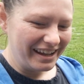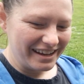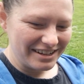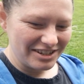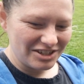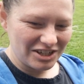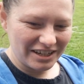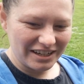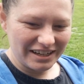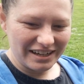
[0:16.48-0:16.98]

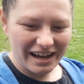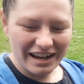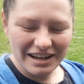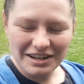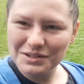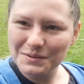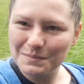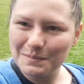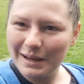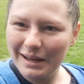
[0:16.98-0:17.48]
She had asked
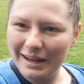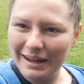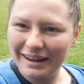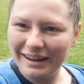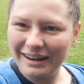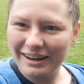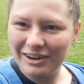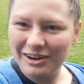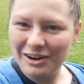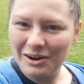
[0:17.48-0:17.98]
me,
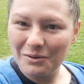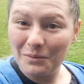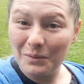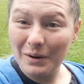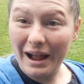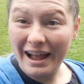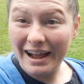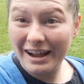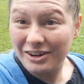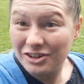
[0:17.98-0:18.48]

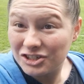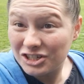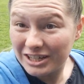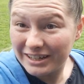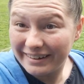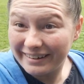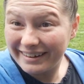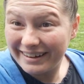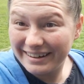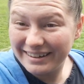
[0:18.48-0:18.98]
how she
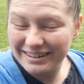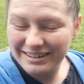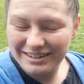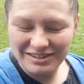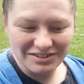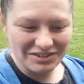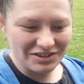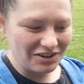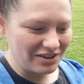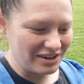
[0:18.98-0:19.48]
needed to
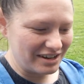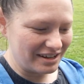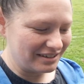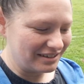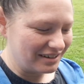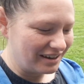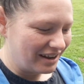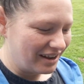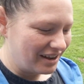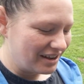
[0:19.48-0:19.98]
start
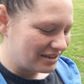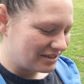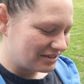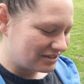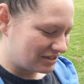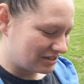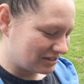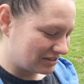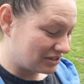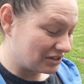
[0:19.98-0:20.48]

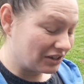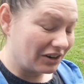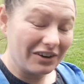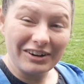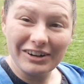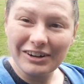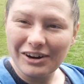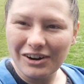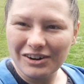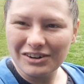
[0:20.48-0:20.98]
a
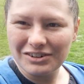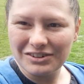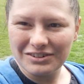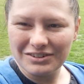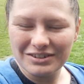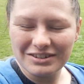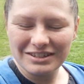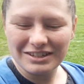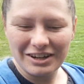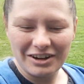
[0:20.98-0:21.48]
garden.
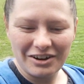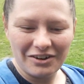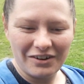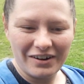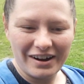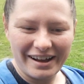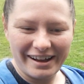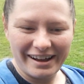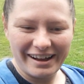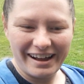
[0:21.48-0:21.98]
So
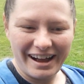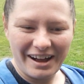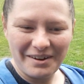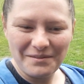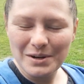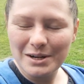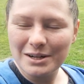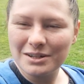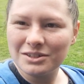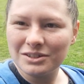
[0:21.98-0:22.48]
I'm going to
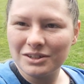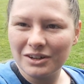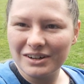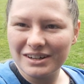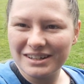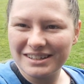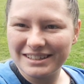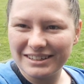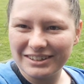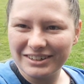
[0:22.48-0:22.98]
start a
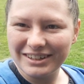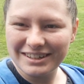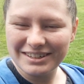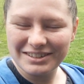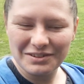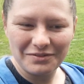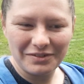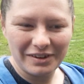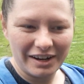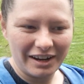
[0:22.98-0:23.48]
series of
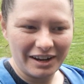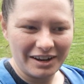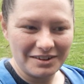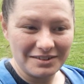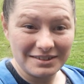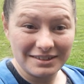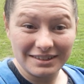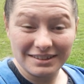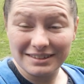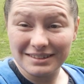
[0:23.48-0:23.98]
videos.
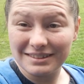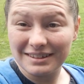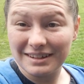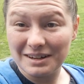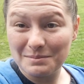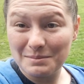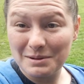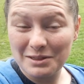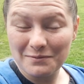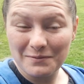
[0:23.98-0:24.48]
This is going to be
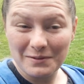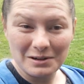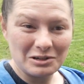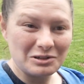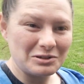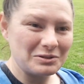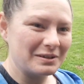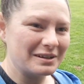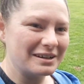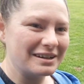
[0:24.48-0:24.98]
the first
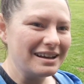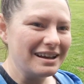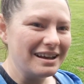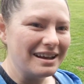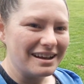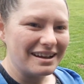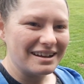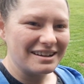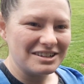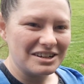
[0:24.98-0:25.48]
one.
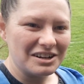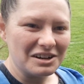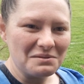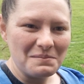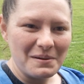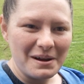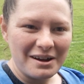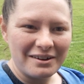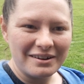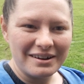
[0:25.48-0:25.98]
I talked
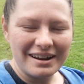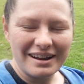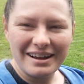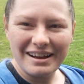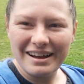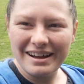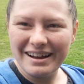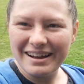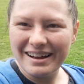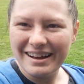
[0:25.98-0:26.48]
about
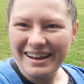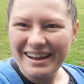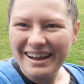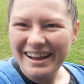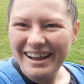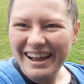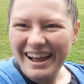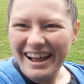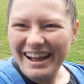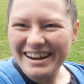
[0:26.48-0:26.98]

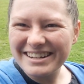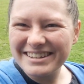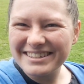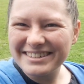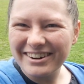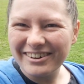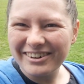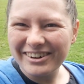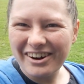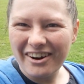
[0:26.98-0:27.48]
how to
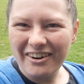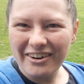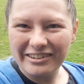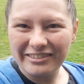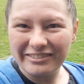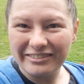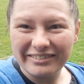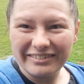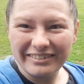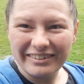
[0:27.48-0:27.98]
start
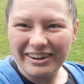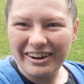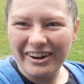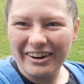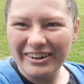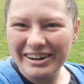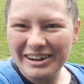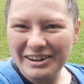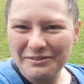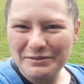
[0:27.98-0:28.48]
a
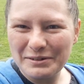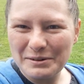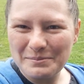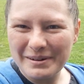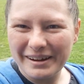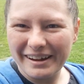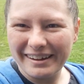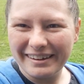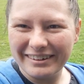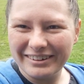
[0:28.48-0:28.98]
gardening for
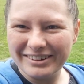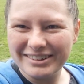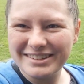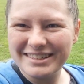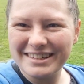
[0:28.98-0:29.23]
beginners.